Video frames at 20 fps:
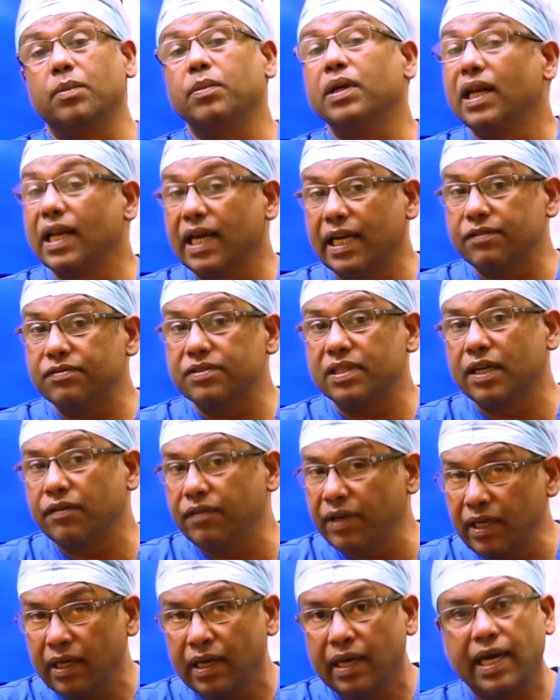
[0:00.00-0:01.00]
be
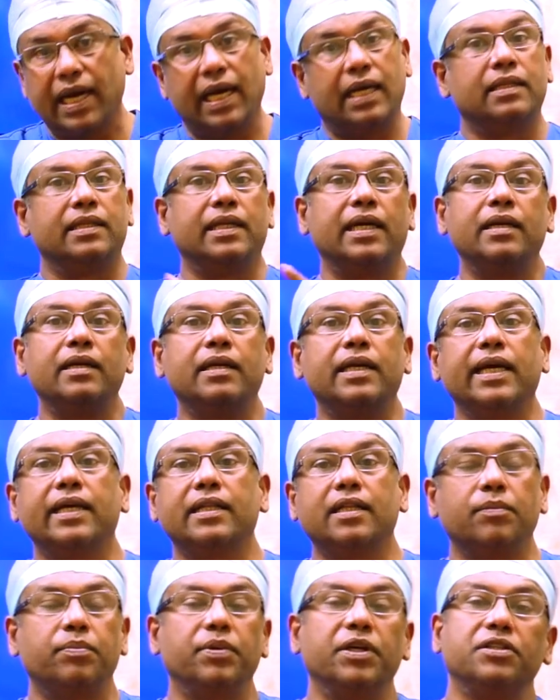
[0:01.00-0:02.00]
life-saving, and then
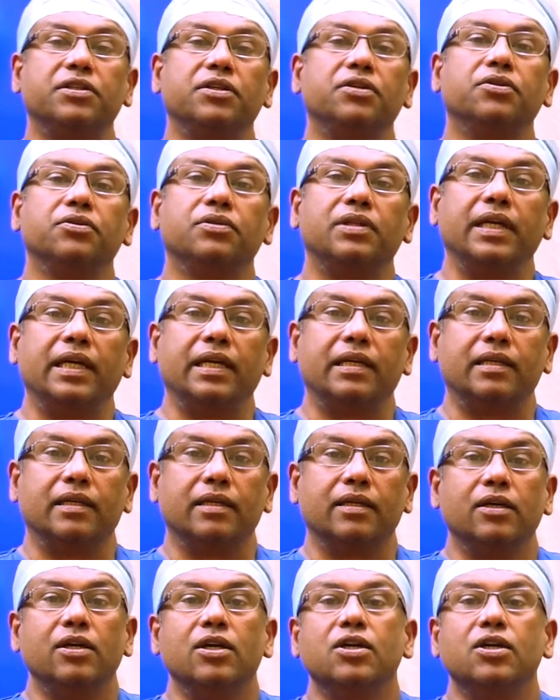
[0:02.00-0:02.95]
take the patient to theatre.